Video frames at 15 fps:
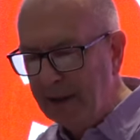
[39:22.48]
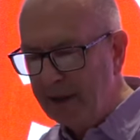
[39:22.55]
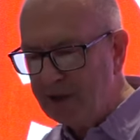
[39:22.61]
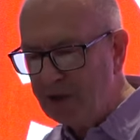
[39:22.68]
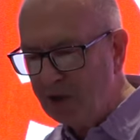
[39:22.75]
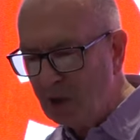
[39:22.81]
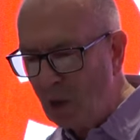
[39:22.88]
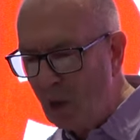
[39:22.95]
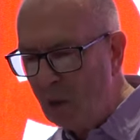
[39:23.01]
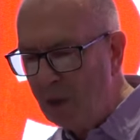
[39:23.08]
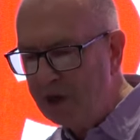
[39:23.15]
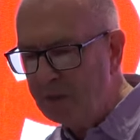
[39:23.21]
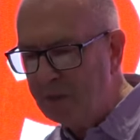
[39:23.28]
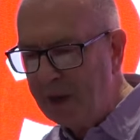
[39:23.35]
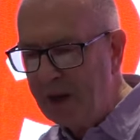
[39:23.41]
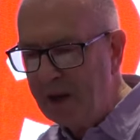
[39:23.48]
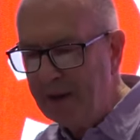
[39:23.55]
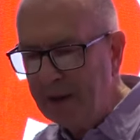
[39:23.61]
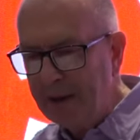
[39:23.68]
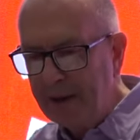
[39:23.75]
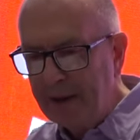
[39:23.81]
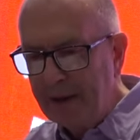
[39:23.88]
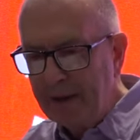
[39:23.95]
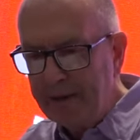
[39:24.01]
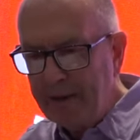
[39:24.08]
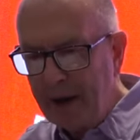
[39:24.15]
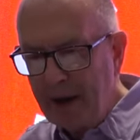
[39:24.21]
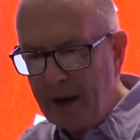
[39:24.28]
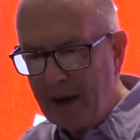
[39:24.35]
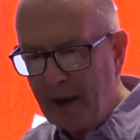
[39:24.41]
This has always been
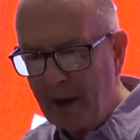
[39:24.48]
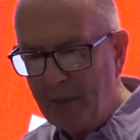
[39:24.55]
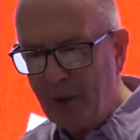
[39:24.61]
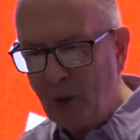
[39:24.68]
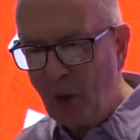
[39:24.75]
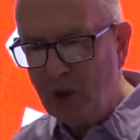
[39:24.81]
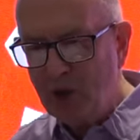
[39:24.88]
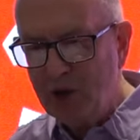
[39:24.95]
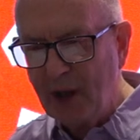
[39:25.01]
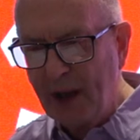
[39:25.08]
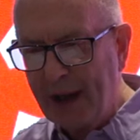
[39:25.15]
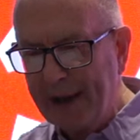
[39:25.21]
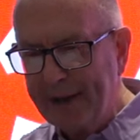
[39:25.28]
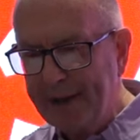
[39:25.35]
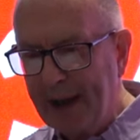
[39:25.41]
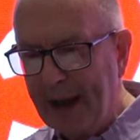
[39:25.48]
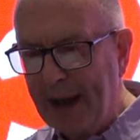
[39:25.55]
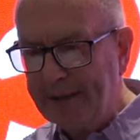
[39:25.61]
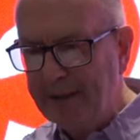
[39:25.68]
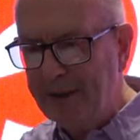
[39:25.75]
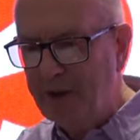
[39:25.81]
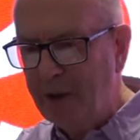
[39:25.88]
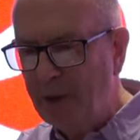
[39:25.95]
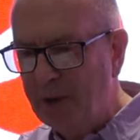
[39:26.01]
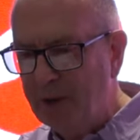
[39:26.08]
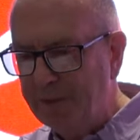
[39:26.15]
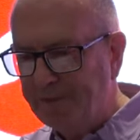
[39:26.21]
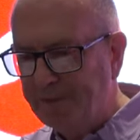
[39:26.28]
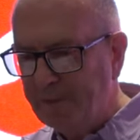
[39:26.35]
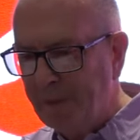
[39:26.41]
their approach and
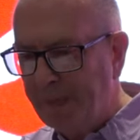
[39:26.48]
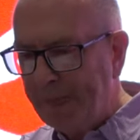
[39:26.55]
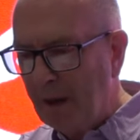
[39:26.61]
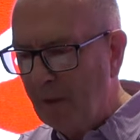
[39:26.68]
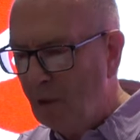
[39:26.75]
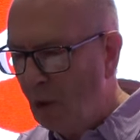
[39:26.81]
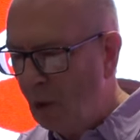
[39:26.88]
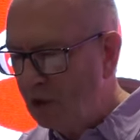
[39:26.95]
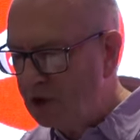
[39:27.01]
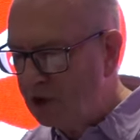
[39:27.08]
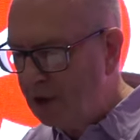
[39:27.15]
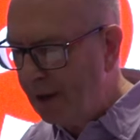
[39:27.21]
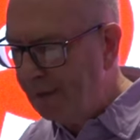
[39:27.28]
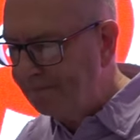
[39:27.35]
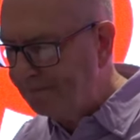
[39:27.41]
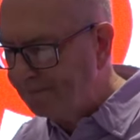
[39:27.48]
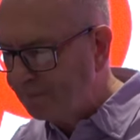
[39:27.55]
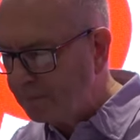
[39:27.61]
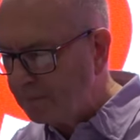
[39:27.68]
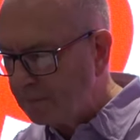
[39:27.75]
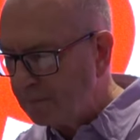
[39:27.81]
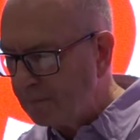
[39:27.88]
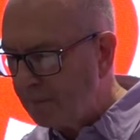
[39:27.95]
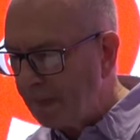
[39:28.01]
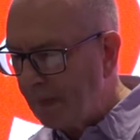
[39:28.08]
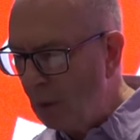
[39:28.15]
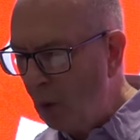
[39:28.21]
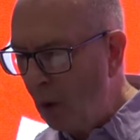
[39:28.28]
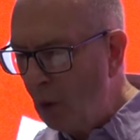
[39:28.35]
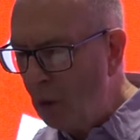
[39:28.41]
attitude. Of course, um,
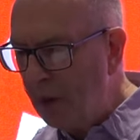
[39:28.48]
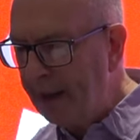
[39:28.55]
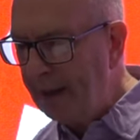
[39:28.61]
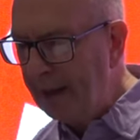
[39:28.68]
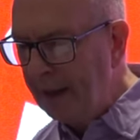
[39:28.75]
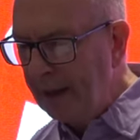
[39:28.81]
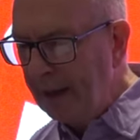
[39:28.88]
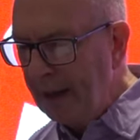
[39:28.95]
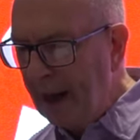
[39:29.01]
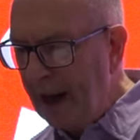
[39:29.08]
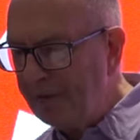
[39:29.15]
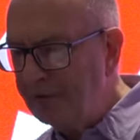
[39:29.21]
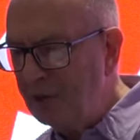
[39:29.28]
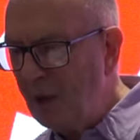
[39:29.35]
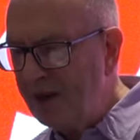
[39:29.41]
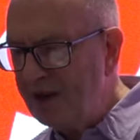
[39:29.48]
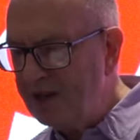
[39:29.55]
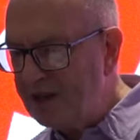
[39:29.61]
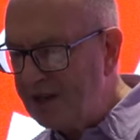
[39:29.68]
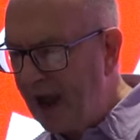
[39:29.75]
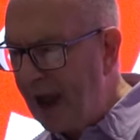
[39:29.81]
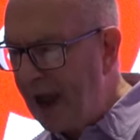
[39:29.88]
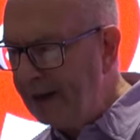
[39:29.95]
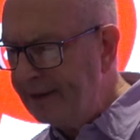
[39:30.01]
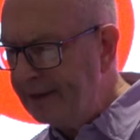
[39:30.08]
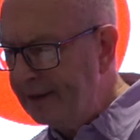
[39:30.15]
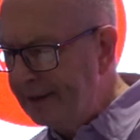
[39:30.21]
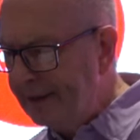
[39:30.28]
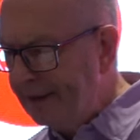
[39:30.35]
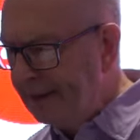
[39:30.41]
what we have to
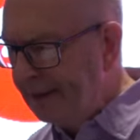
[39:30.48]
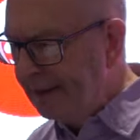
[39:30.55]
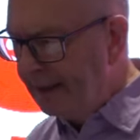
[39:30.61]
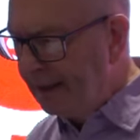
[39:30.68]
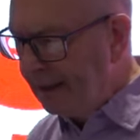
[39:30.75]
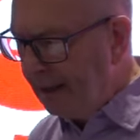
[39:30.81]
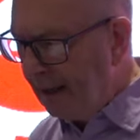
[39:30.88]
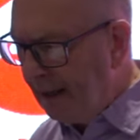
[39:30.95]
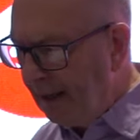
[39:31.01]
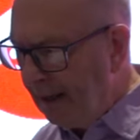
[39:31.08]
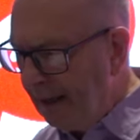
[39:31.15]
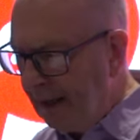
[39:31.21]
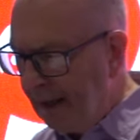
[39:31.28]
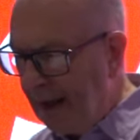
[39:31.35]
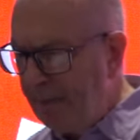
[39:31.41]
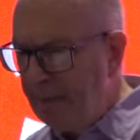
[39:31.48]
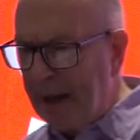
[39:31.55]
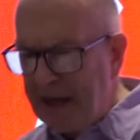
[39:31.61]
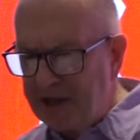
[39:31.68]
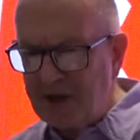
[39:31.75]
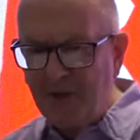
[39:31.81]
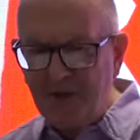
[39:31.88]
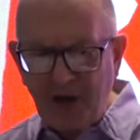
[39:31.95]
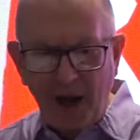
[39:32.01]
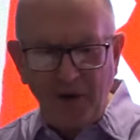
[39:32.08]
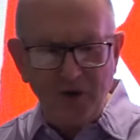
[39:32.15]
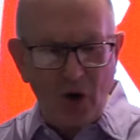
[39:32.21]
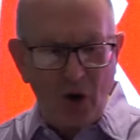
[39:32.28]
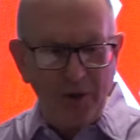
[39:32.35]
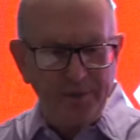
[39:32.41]
understand uh, and base
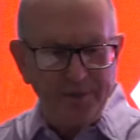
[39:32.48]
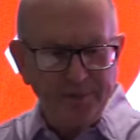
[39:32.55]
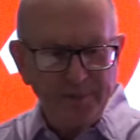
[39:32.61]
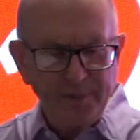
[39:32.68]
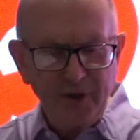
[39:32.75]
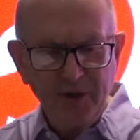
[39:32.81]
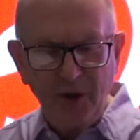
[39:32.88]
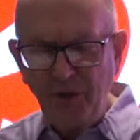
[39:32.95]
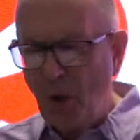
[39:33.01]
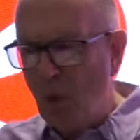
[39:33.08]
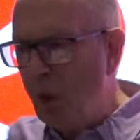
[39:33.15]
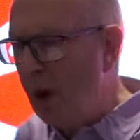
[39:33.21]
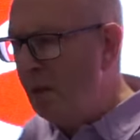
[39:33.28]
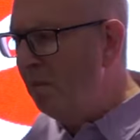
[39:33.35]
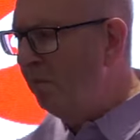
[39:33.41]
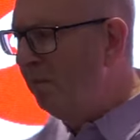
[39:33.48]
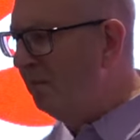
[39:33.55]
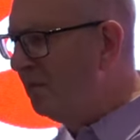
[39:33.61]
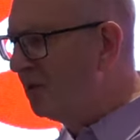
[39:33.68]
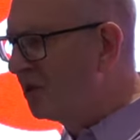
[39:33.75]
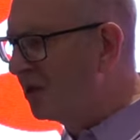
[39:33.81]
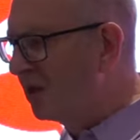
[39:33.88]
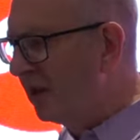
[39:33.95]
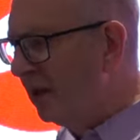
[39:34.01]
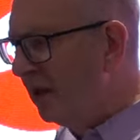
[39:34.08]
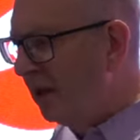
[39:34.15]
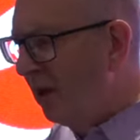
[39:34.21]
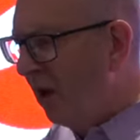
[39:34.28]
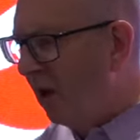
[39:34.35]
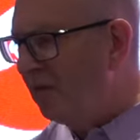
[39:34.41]
ourselves on is not the
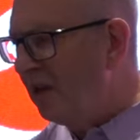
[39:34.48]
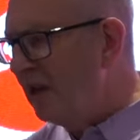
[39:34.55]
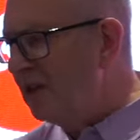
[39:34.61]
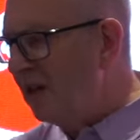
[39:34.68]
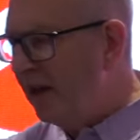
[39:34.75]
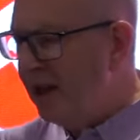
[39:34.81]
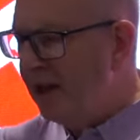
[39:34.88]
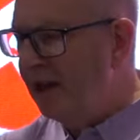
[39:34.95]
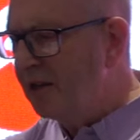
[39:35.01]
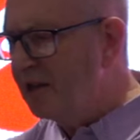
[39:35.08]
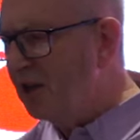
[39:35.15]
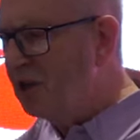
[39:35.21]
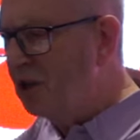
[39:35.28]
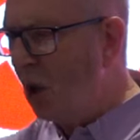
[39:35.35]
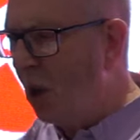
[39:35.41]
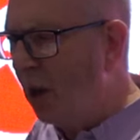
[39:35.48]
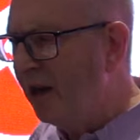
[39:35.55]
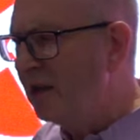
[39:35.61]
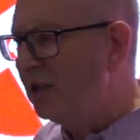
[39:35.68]
whims of these leaders and so on,